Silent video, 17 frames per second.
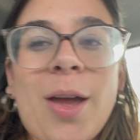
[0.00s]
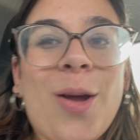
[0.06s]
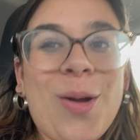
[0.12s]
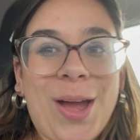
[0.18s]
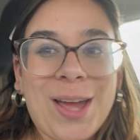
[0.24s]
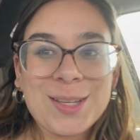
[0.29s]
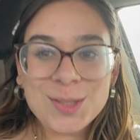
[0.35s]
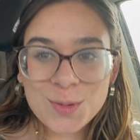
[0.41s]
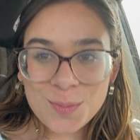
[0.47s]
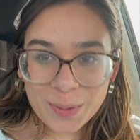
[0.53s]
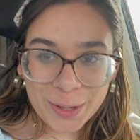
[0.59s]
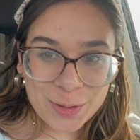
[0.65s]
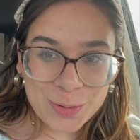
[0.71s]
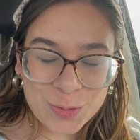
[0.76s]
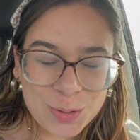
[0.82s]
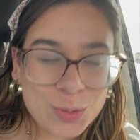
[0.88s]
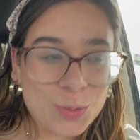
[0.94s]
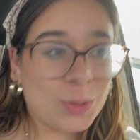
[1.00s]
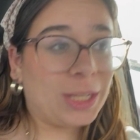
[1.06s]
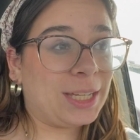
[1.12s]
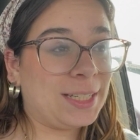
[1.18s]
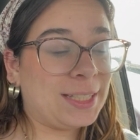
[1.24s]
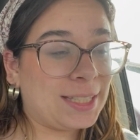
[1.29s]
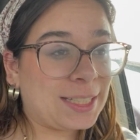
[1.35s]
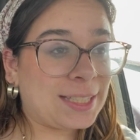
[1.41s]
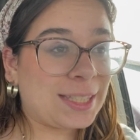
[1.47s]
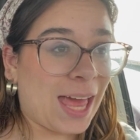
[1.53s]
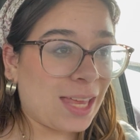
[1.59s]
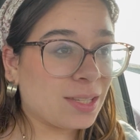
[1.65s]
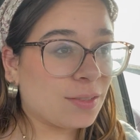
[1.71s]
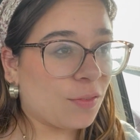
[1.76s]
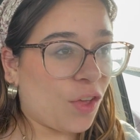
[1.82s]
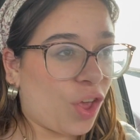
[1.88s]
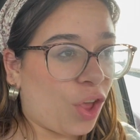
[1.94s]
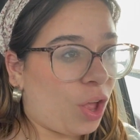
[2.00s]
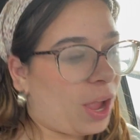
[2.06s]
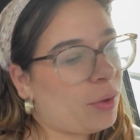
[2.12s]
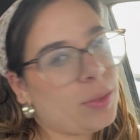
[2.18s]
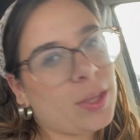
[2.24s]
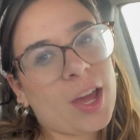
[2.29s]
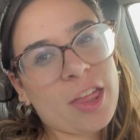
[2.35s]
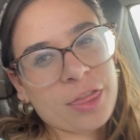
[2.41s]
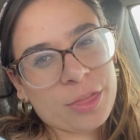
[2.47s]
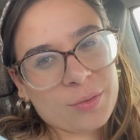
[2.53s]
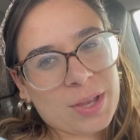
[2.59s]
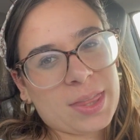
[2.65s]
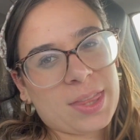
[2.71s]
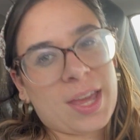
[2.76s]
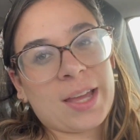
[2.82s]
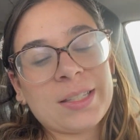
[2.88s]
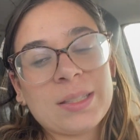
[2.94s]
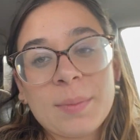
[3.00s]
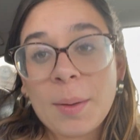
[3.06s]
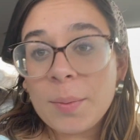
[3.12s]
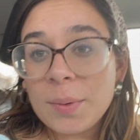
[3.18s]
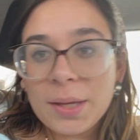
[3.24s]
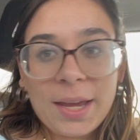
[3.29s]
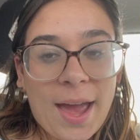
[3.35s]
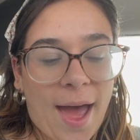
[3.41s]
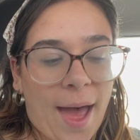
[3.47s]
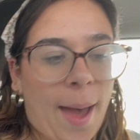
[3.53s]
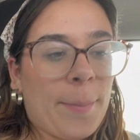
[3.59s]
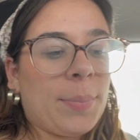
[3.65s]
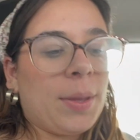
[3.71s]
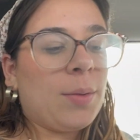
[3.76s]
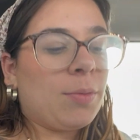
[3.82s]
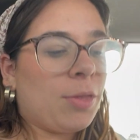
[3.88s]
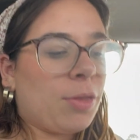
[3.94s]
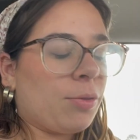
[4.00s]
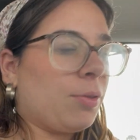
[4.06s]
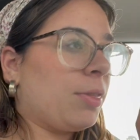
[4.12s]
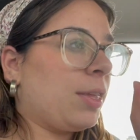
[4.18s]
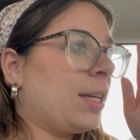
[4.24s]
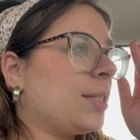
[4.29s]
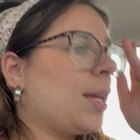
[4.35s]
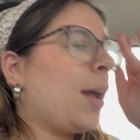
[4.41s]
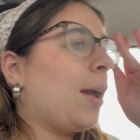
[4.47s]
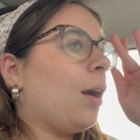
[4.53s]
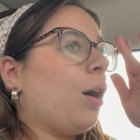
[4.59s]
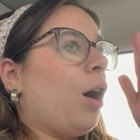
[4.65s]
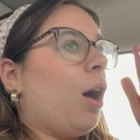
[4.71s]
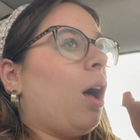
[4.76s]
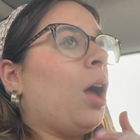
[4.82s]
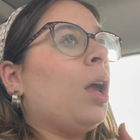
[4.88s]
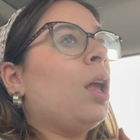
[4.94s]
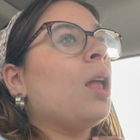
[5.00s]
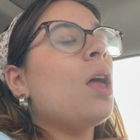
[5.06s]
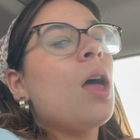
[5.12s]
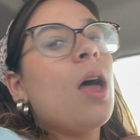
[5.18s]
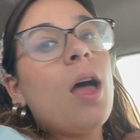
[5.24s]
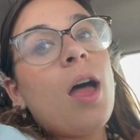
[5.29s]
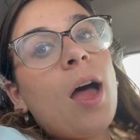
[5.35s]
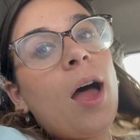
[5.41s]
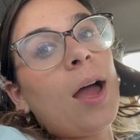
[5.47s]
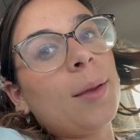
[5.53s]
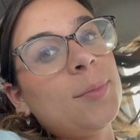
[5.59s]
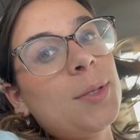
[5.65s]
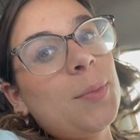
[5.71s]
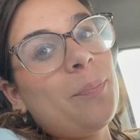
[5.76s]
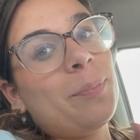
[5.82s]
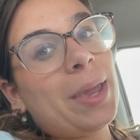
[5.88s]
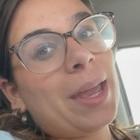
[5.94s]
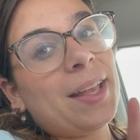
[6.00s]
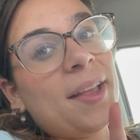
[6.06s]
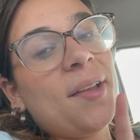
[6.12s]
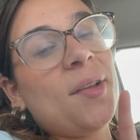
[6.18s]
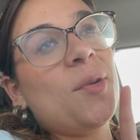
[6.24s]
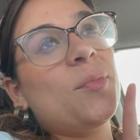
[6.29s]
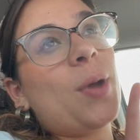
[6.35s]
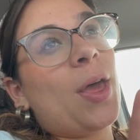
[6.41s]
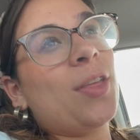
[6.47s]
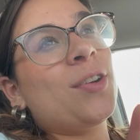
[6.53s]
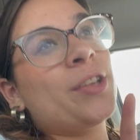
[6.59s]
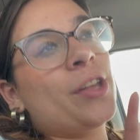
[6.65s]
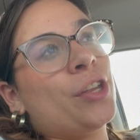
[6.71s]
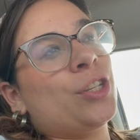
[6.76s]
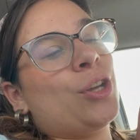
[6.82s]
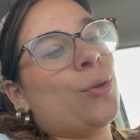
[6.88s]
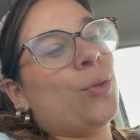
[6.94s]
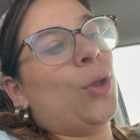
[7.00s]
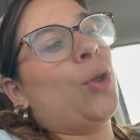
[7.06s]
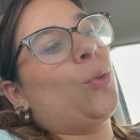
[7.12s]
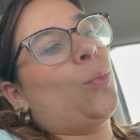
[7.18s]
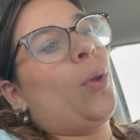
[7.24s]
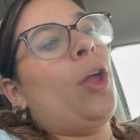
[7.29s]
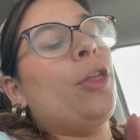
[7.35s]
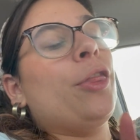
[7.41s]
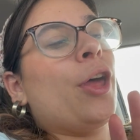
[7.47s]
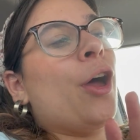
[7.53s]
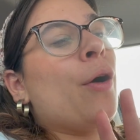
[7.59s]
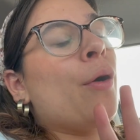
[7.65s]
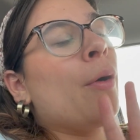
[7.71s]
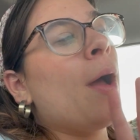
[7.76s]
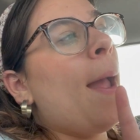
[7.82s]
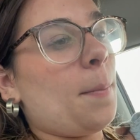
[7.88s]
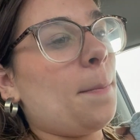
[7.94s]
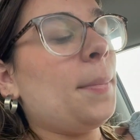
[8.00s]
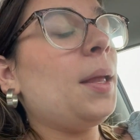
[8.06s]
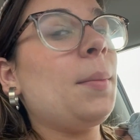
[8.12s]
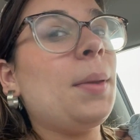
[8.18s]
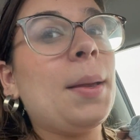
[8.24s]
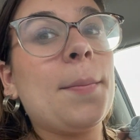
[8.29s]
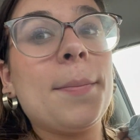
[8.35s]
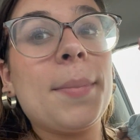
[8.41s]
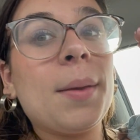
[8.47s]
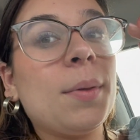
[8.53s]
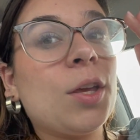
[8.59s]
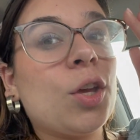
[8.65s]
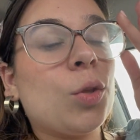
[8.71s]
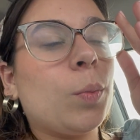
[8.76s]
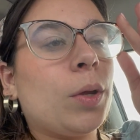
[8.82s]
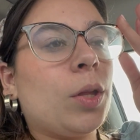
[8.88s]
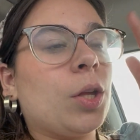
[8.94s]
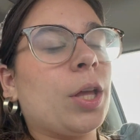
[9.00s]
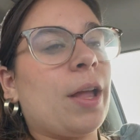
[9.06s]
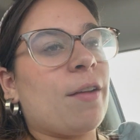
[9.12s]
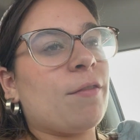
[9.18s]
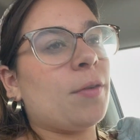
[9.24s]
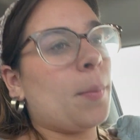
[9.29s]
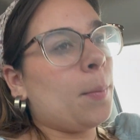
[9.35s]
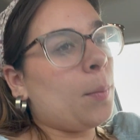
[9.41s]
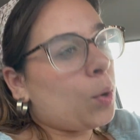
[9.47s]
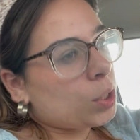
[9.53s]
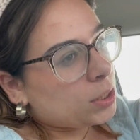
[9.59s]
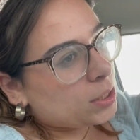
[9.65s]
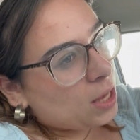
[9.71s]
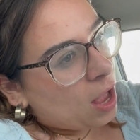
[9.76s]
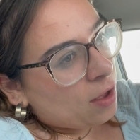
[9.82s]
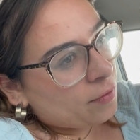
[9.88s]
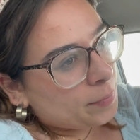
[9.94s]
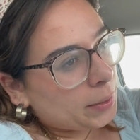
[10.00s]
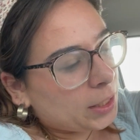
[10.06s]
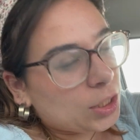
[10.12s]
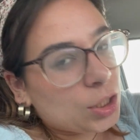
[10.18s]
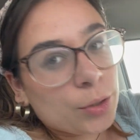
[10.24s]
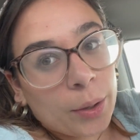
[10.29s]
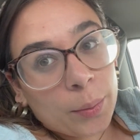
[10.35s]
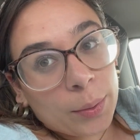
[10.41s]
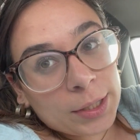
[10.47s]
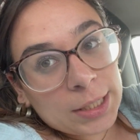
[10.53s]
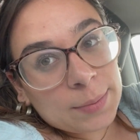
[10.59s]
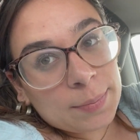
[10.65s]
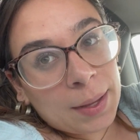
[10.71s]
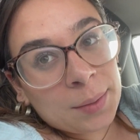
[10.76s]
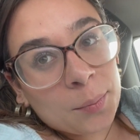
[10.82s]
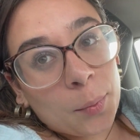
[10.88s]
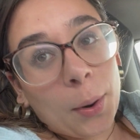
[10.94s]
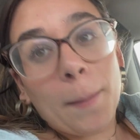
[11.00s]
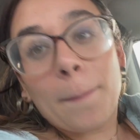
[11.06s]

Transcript: Okay, so Plato's was really successful. I only got three things, but I'm really happy with the three things I got. I'm debating whether or not to go to Goodwill though. But I'm like, maybe Goodwill could have more stuff, but like, do I want to spend more